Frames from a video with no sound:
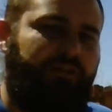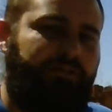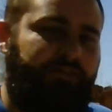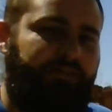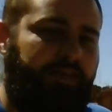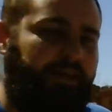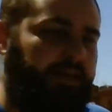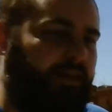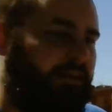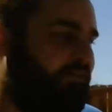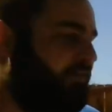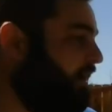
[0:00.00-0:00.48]

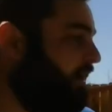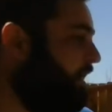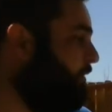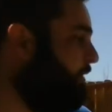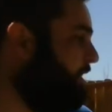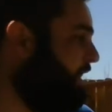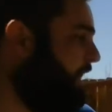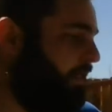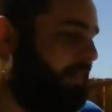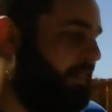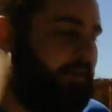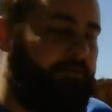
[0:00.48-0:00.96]
things. I would
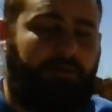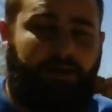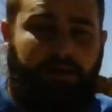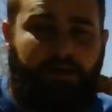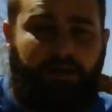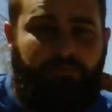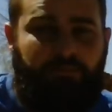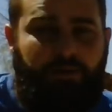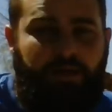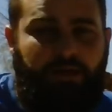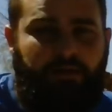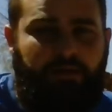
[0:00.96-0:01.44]
highly
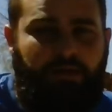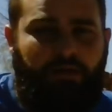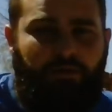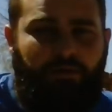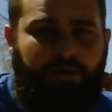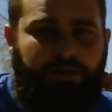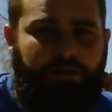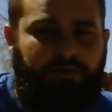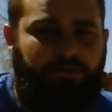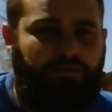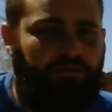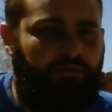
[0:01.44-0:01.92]
recommend
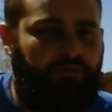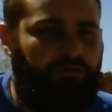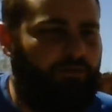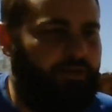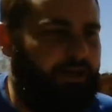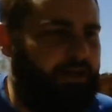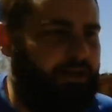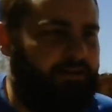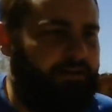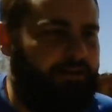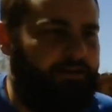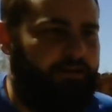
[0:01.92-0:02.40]
going to
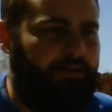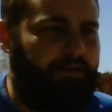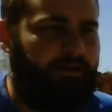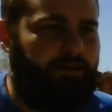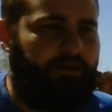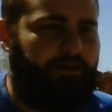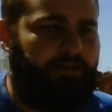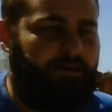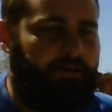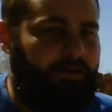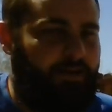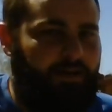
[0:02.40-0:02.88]
like
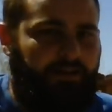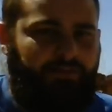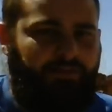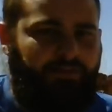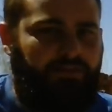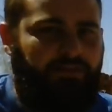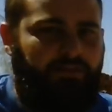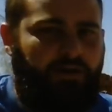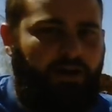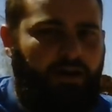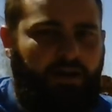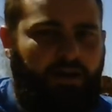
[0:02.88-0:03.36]

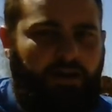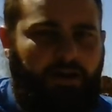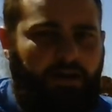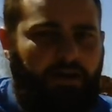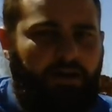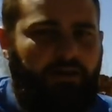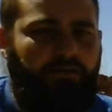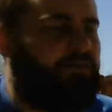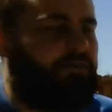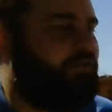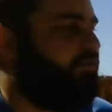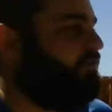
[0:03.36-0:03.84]

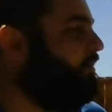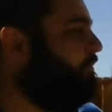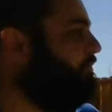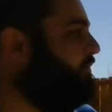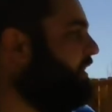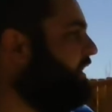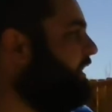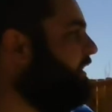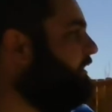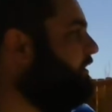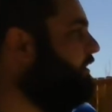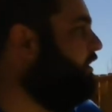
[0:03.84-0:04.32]
NASA.gov or
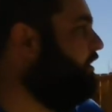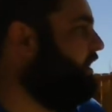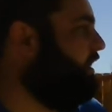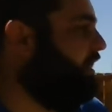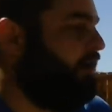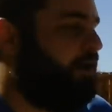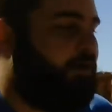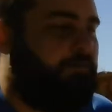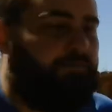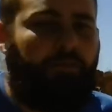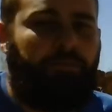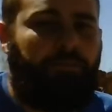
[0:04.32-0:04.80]
something and looking
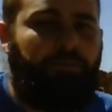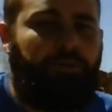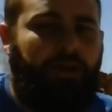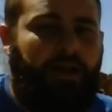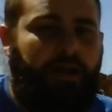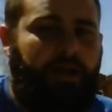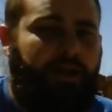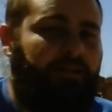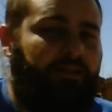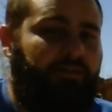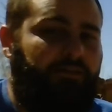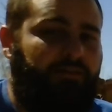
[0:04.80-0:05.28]
up the
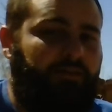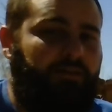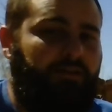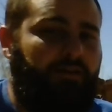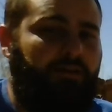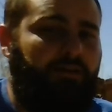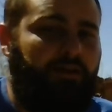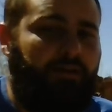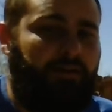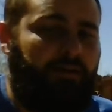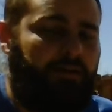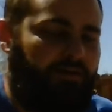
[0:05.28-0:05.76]
planets and
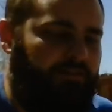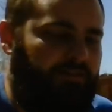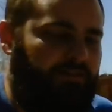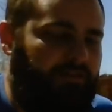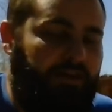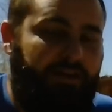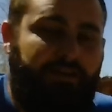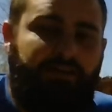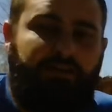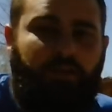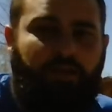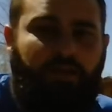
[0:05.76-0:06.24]

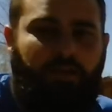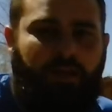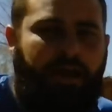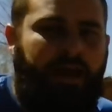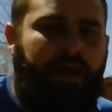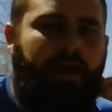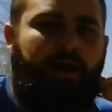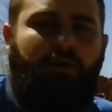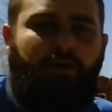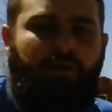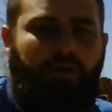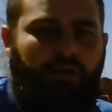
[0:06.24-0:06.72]
seeing the
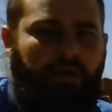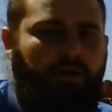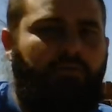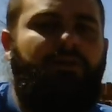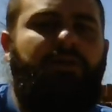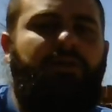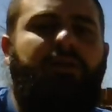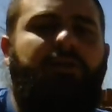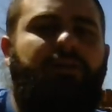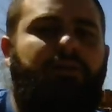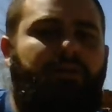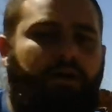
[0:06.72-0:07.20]
layout of
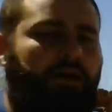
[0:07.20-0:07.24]
it.